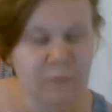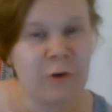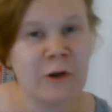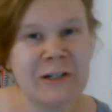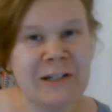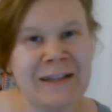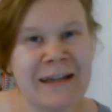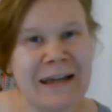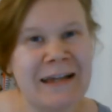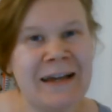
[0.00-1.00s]

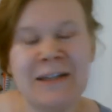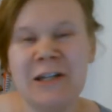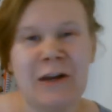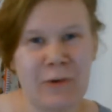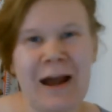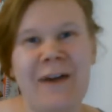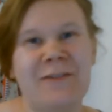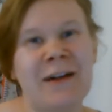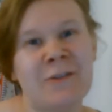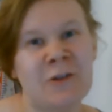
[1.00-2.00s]
Unfortunately, you don't have
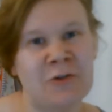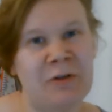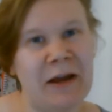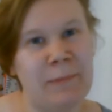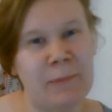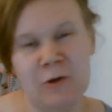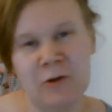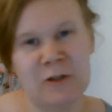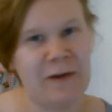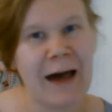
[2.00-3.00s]
that luxury
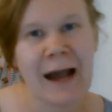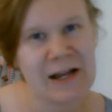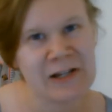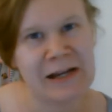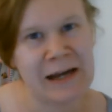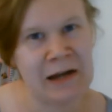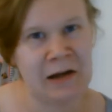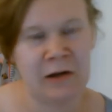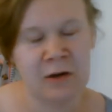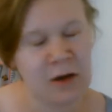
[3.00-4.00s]
because of hygiene, and